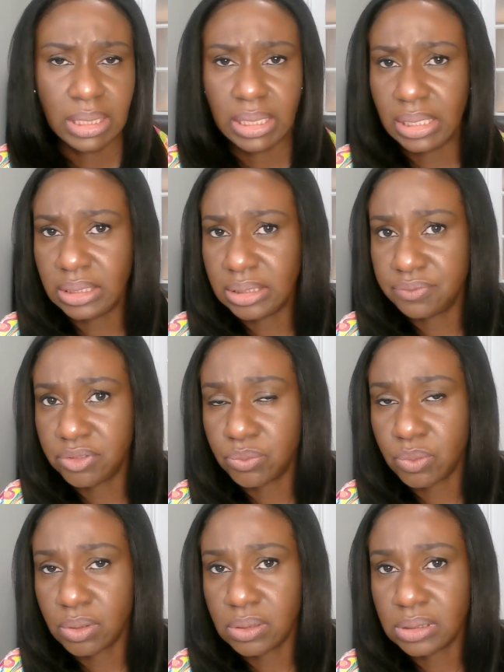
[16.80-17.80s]

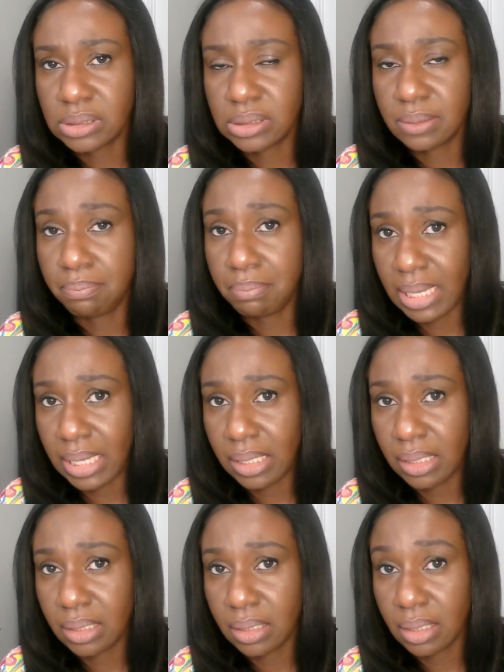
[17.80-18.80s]
Individuals
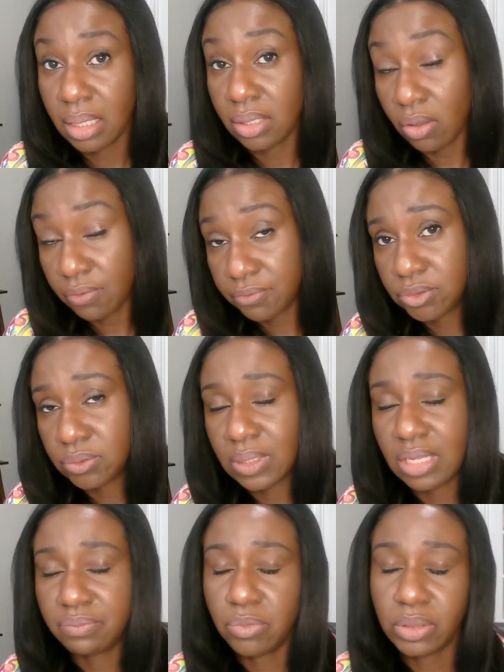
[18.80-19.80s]
may and often do
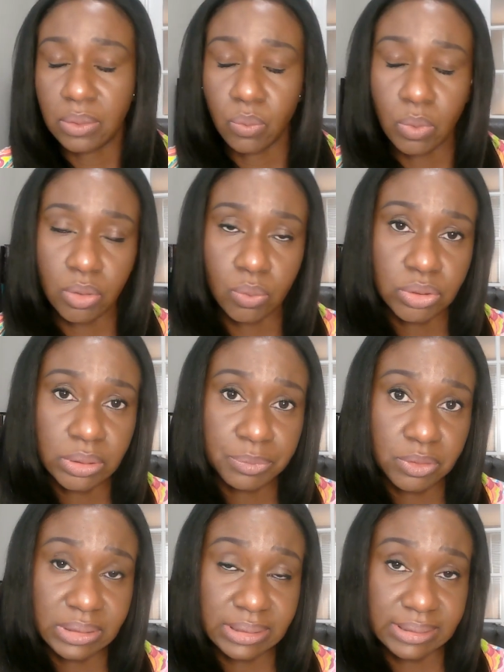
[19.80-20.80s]
have more than one
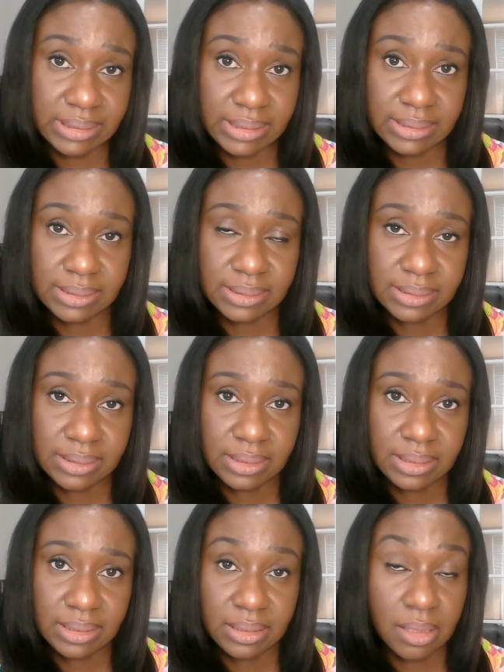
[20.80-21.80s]
autoimmune disease.
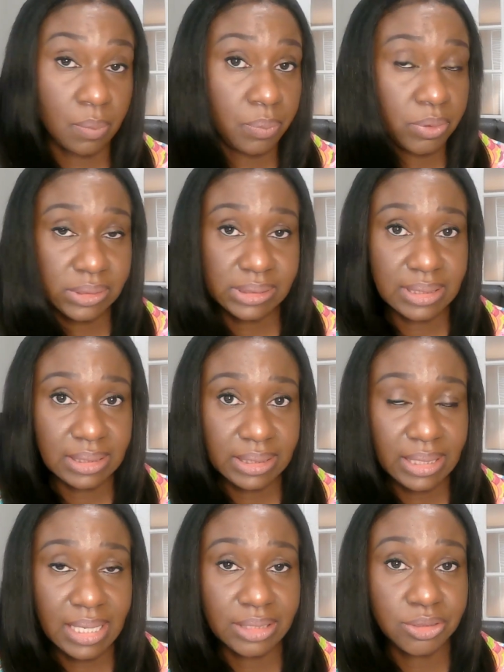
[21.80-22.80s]
Now,
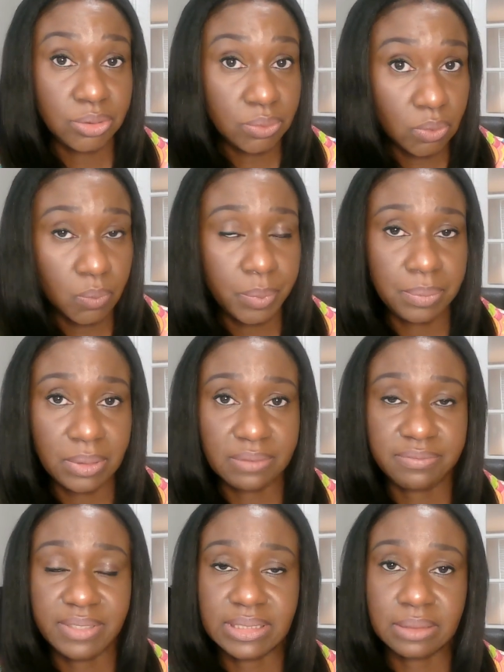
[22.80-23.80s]
personally, I do know people
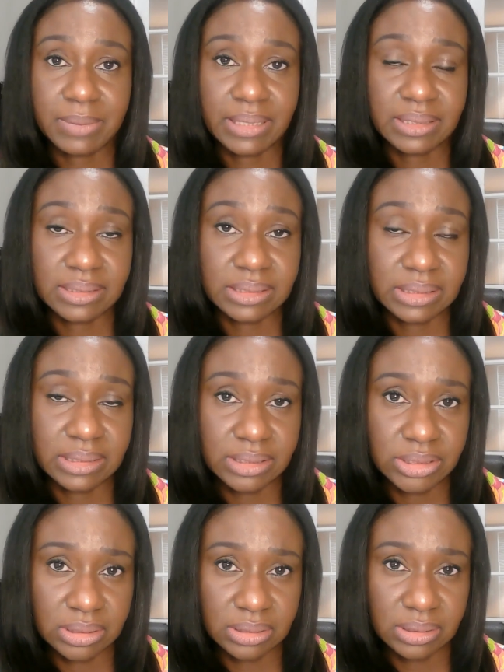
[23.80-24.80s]
affected by this
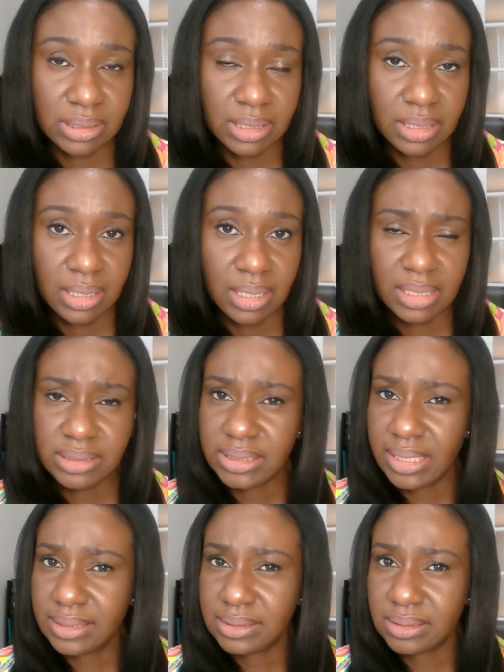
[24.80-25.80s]
condition, and
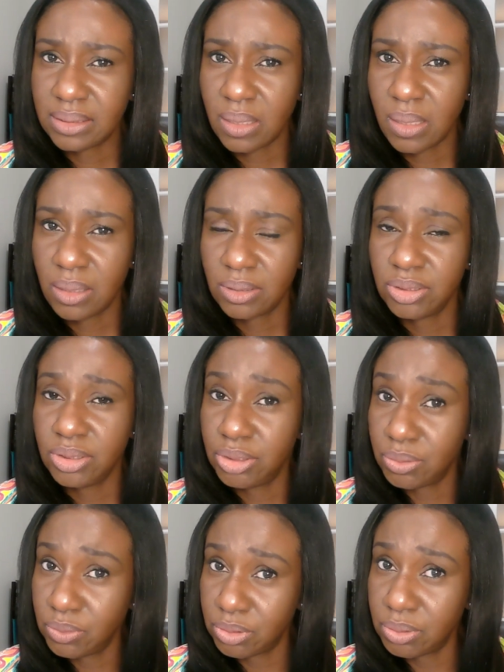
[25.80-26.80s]
chances are
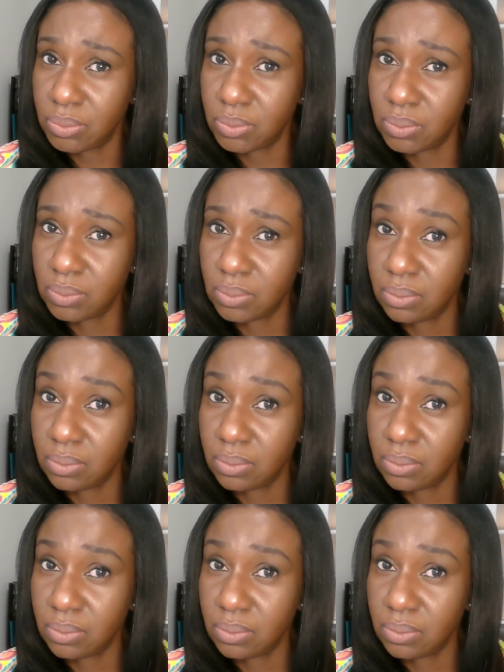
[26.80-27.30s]
you do.